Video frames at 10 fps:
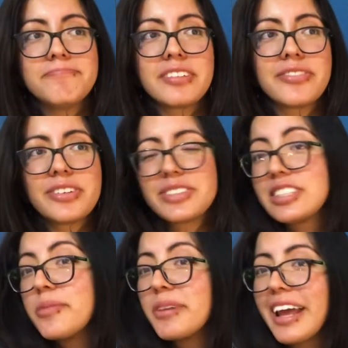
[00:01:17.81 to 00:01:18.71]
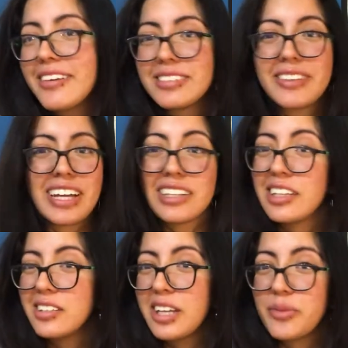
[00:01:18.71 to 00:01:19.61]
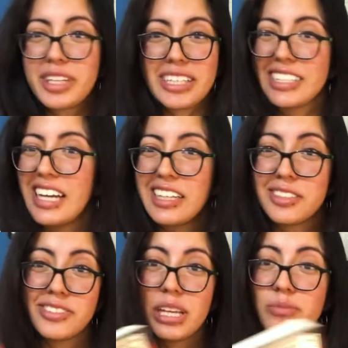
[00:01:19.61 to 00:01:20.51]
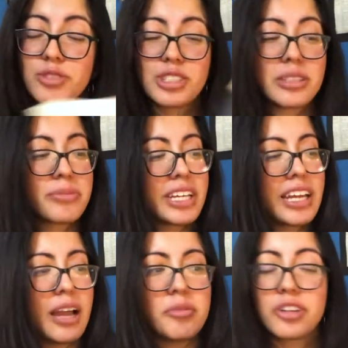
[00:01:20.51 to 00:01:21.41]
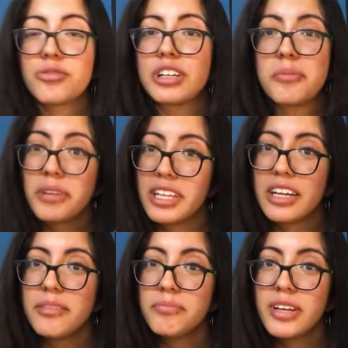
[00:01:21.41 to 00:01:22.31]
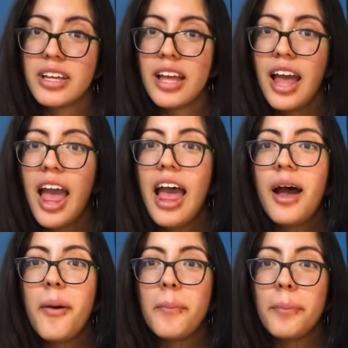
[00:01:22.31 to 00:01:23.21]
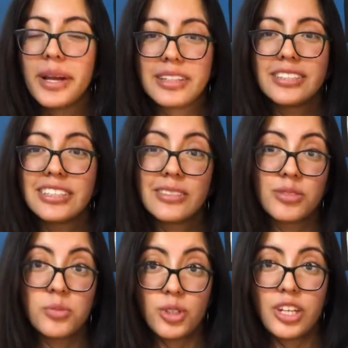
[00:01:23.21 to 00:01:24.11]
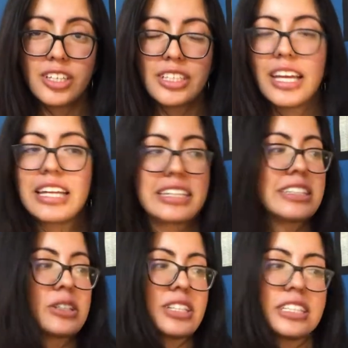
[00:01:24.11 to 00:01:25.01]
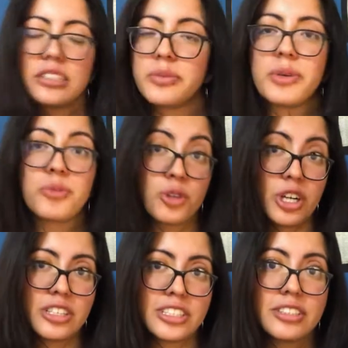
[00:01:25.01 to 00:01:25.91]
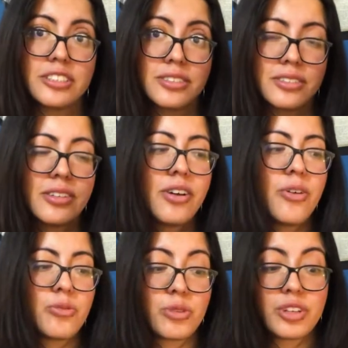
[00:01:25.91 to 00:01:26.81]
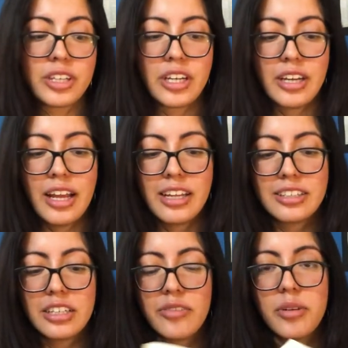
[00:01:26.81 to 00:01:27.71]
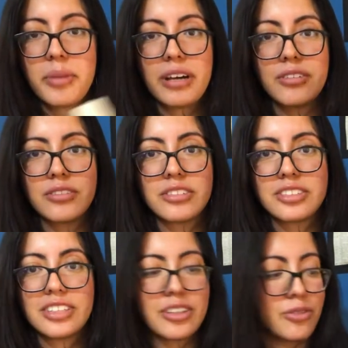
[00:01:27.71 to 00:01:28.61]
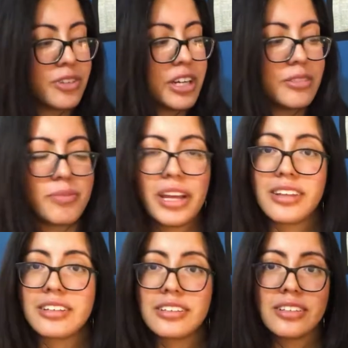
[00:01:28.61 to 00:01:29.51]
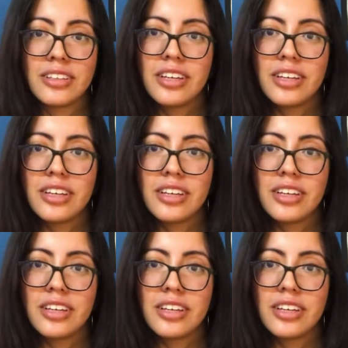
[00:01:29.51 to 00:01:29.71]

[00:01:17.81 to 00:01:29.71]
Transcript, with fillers: if it was someone else, if it had another name like a detective names or something, I probably wouldn't have picked it up. But since it was Moriarty and it literally is about Moriarty, it is really good. And it's not even about, it's not even written by the